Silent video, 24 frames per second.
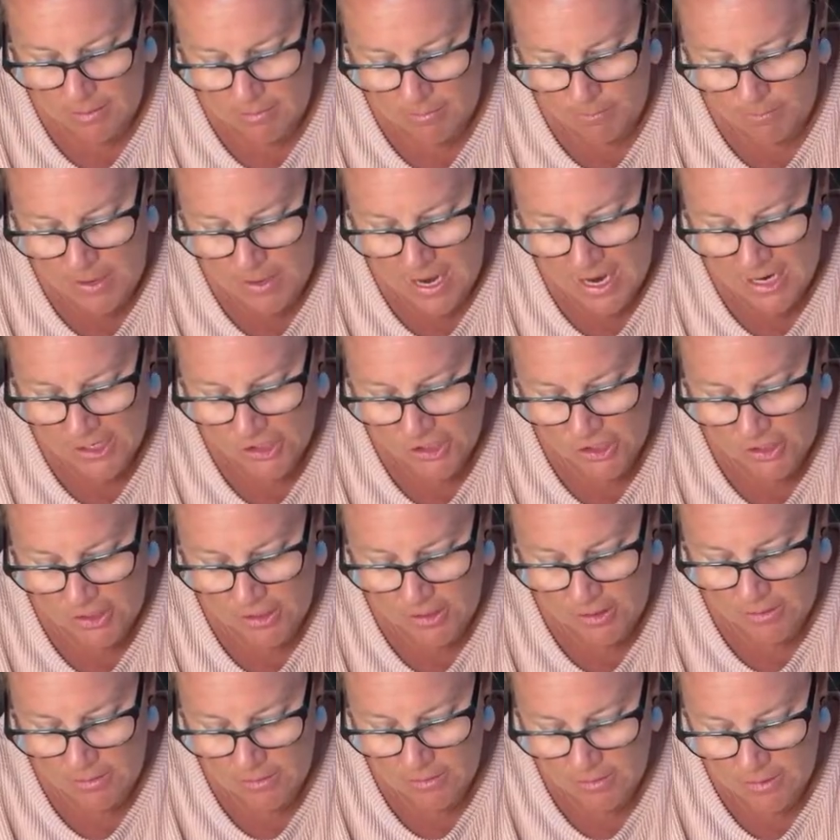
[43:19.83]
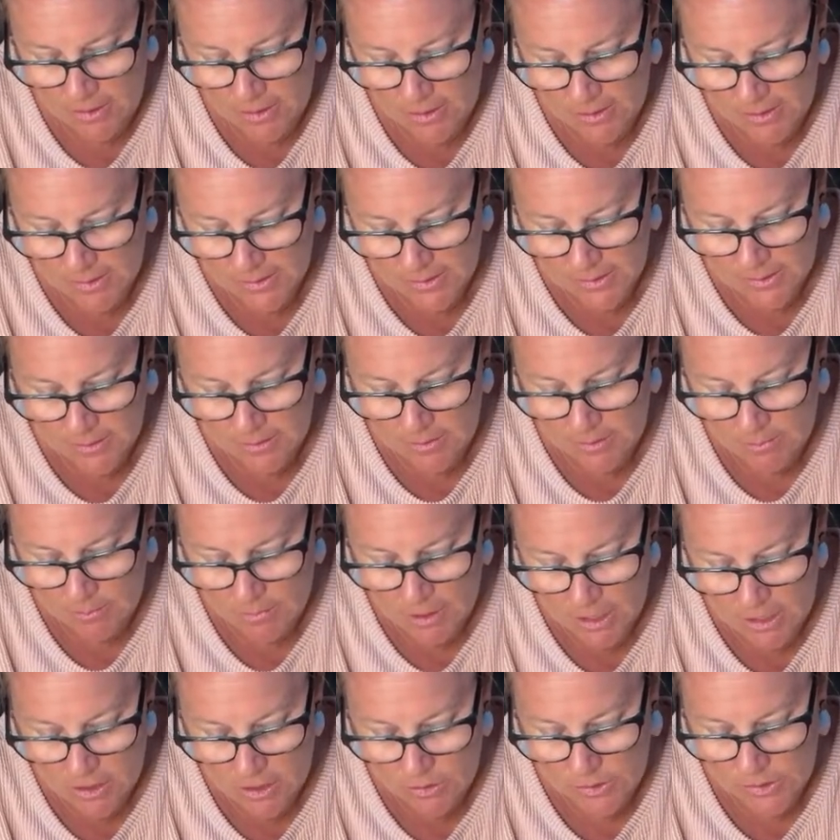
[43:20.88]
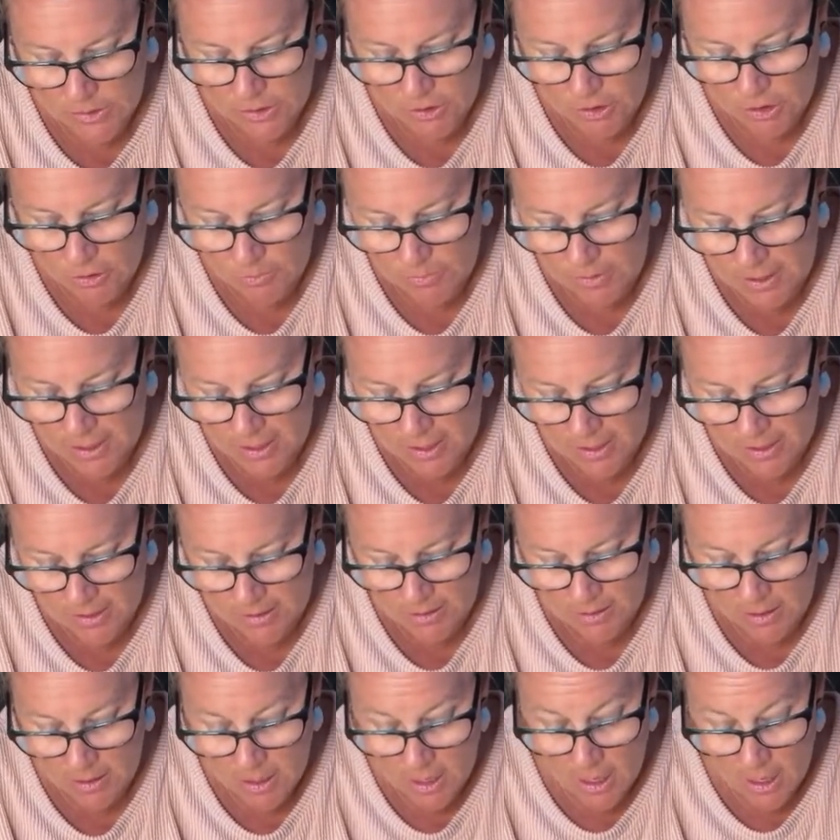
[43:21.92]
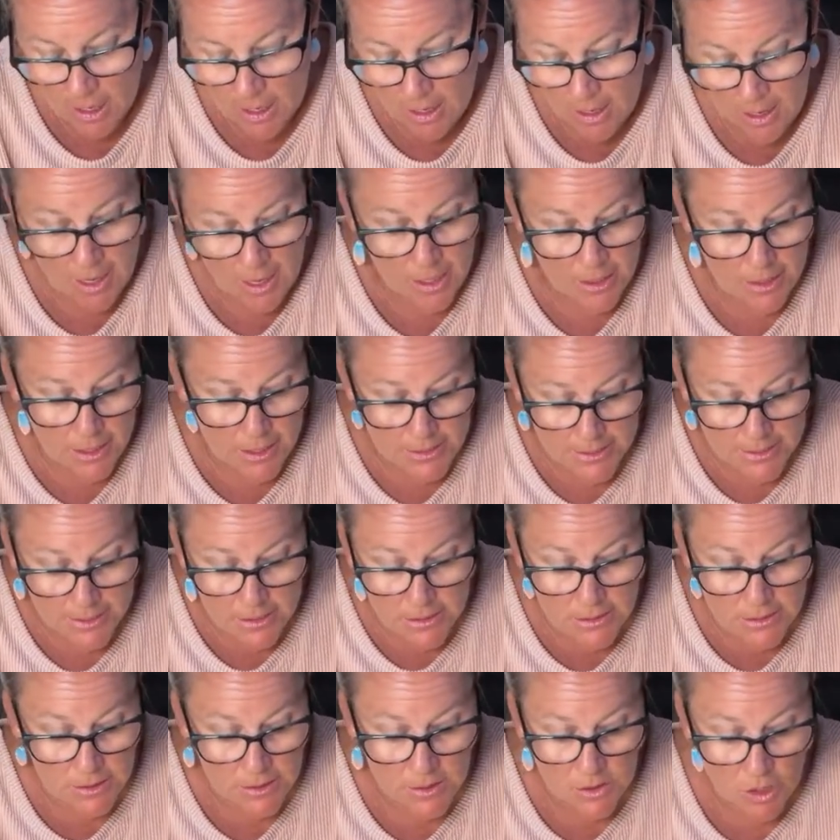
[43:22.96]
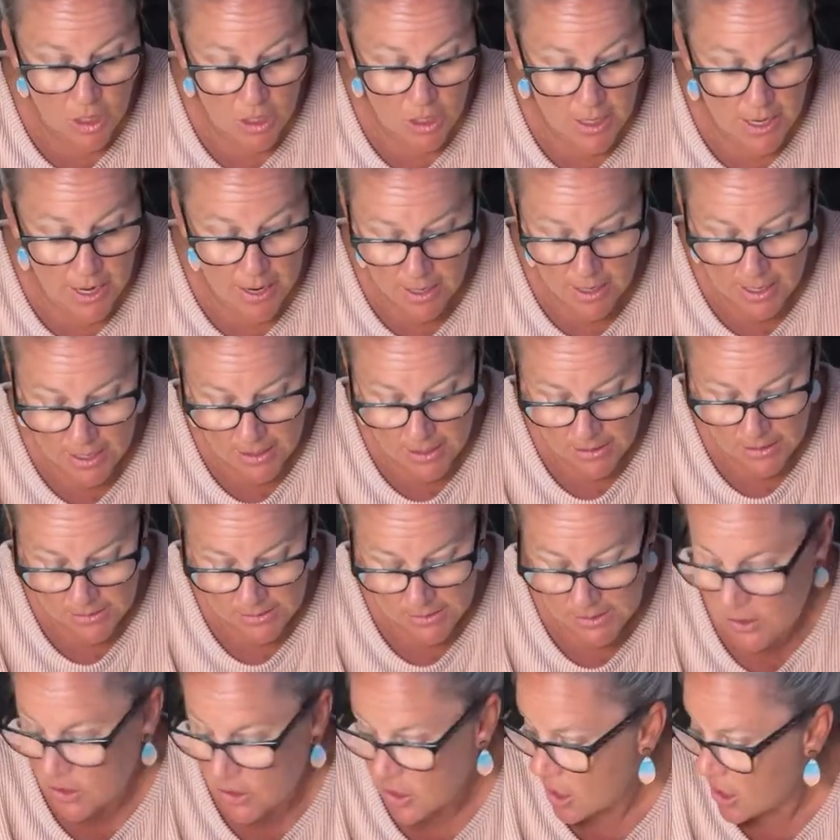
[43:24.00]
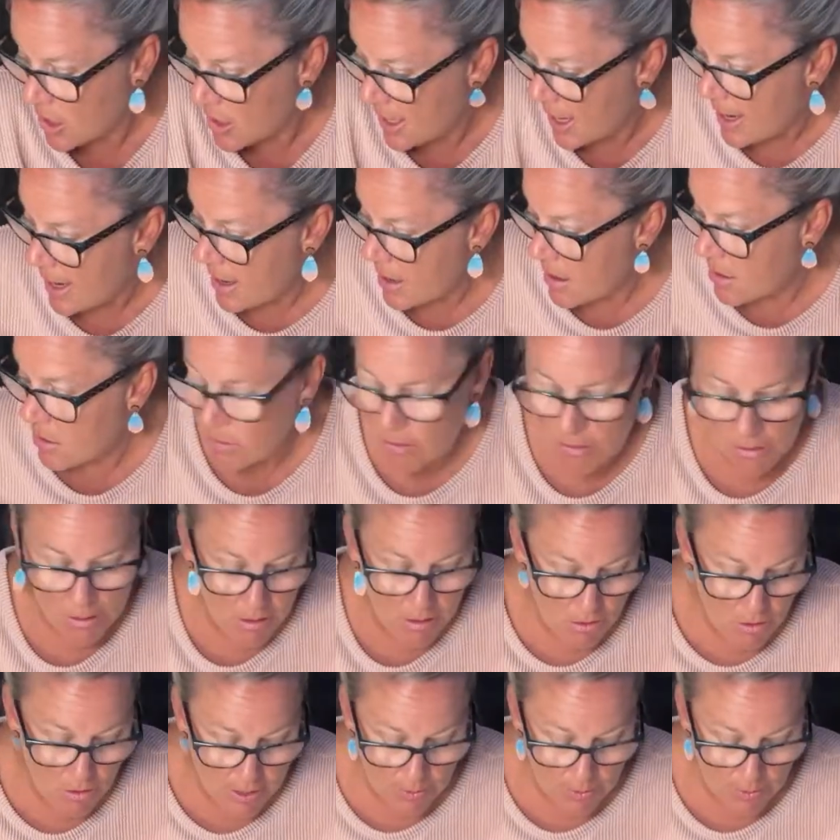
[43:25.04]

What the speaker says: passion, is my YouTube. And it didn't start out, I didn't start out, oh, I